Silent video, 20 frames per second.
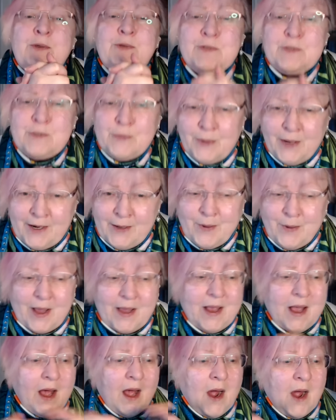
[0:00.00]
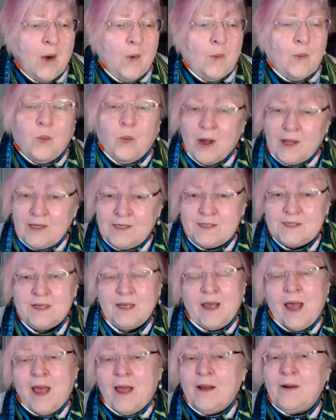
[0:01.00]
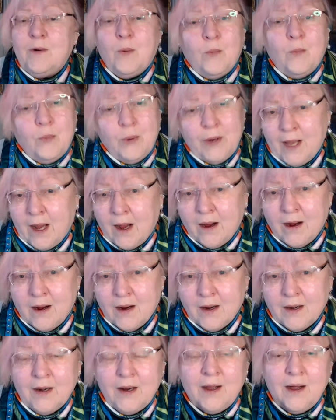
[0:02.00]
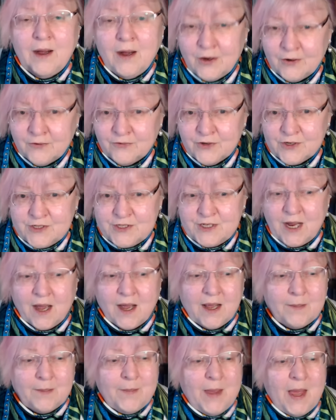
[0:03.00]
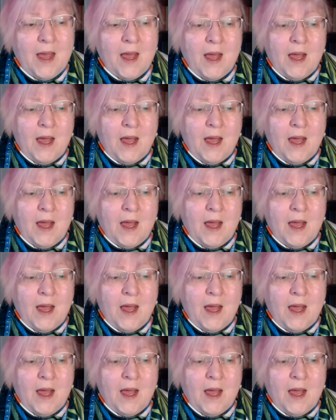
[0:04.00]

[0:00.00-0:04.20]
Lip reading: So anyway, once again, we are over time.